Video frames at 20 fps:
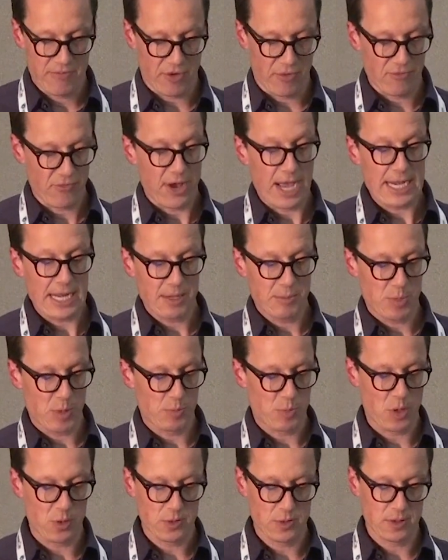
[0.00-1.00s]
From writing
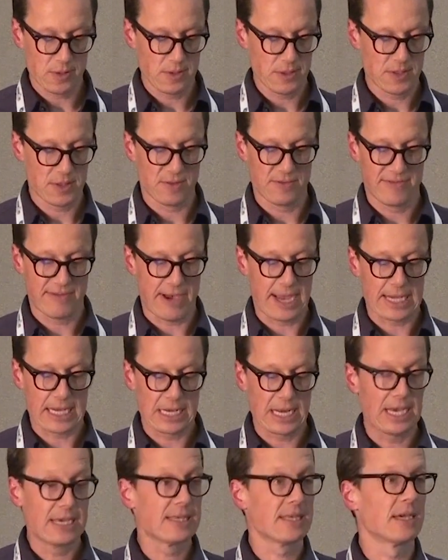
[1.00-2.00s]
proposals to
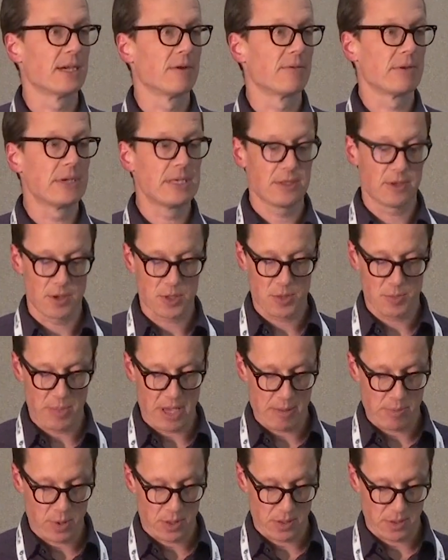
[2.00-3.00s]
finalizing a research
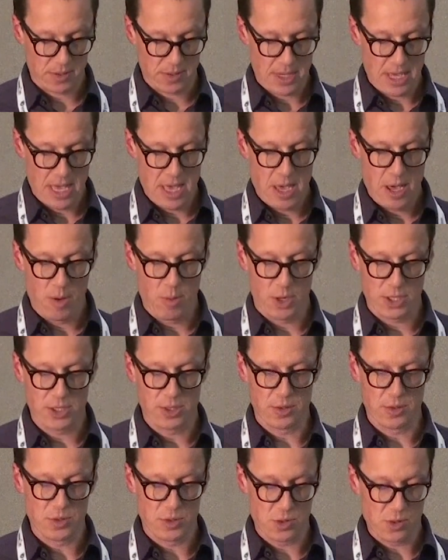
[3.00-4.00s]
paper,
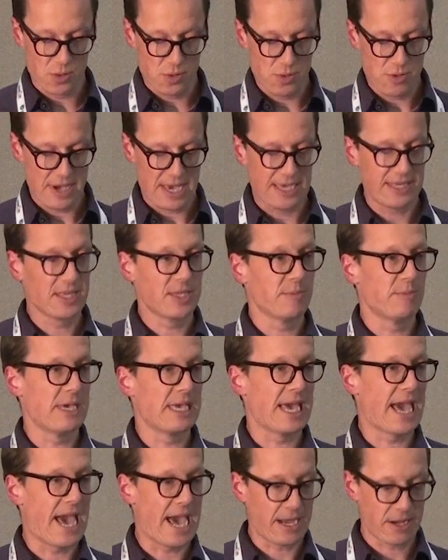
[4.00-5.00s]
what you do has to
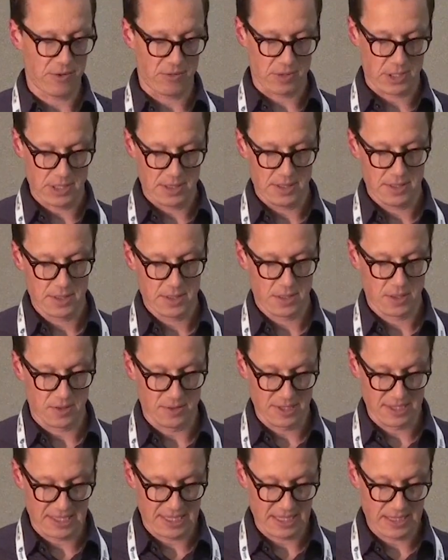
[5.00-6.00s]
be accurate,
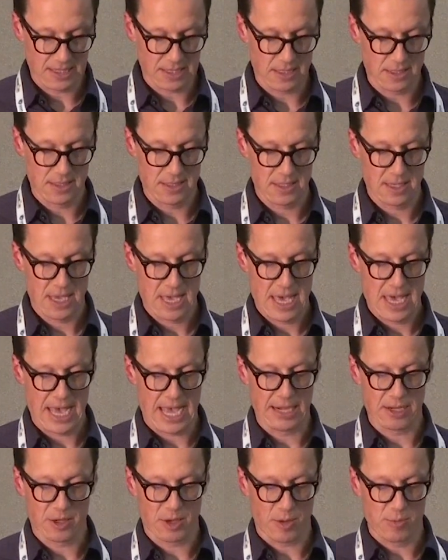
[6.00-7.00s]
consistent,
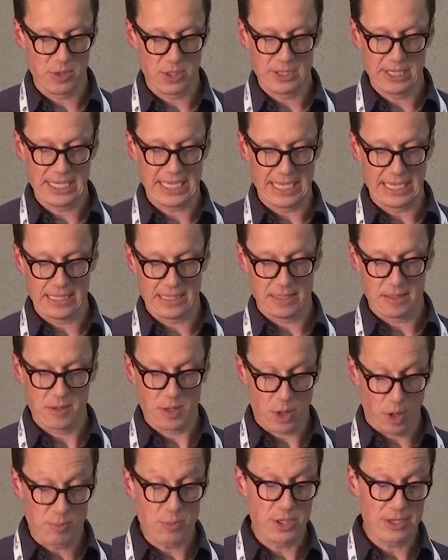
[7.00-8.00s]
and
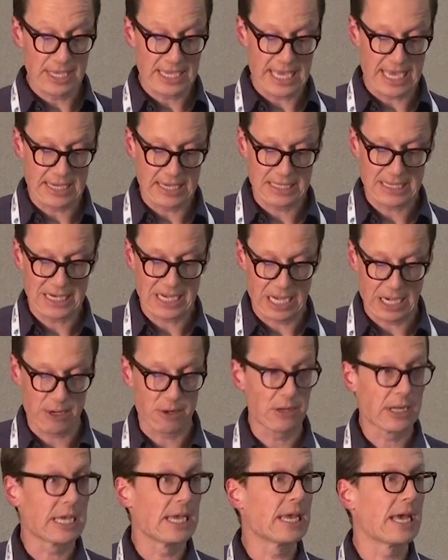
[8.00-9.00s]
communicate, communicated
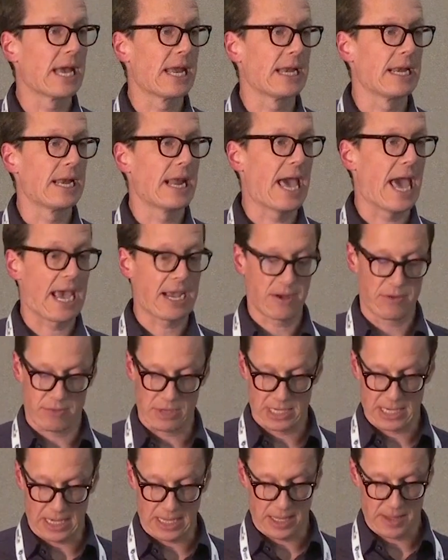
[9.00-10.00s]
clearly and
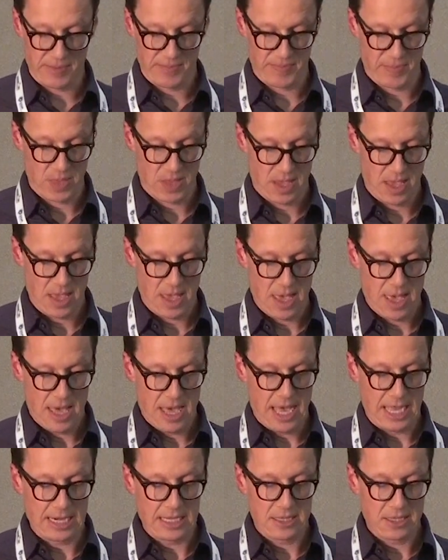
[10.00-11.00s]
accurately.
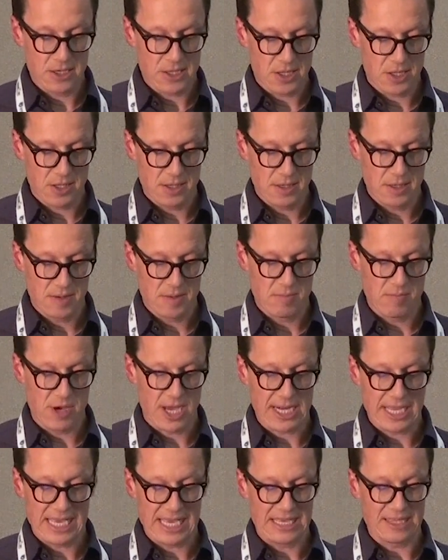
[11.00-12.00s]
In addition,
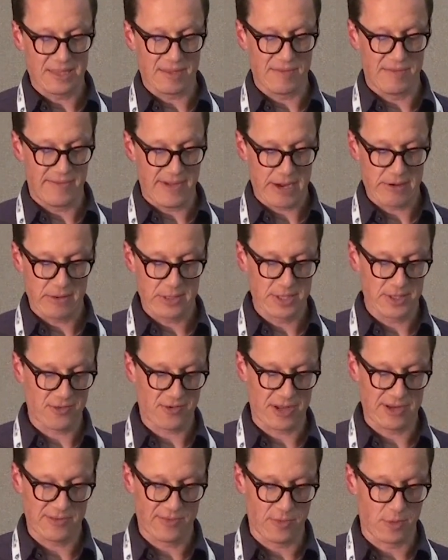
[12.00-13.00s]
Marie is very
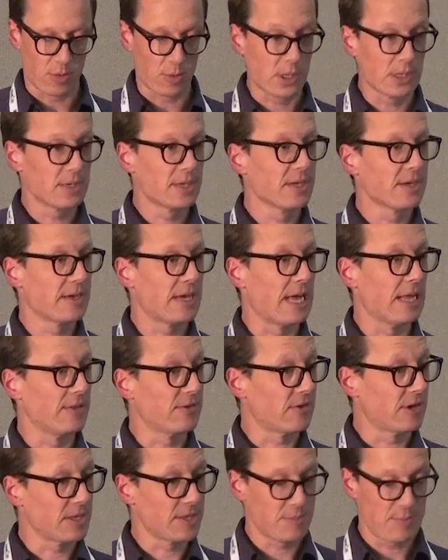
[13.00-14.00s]
straightforward
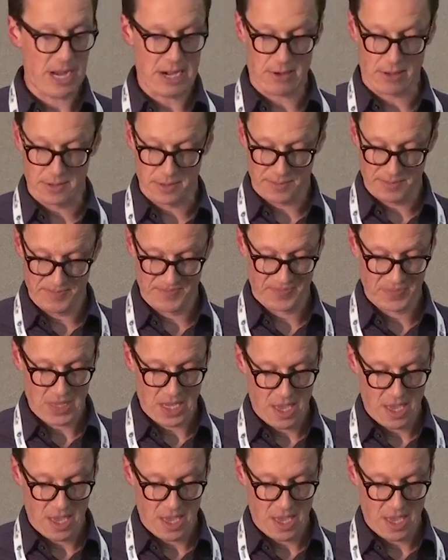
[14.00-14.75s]
and transparent.